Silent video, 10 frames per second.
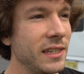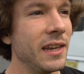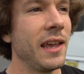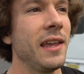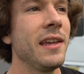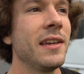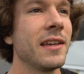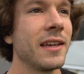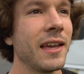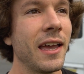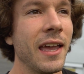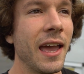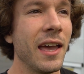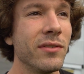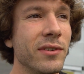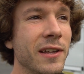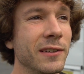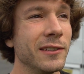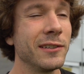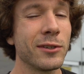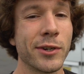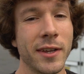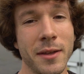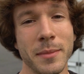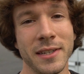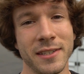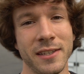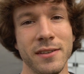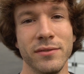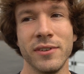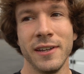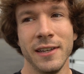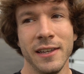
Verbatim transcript: today, I have a little trick up my sleeve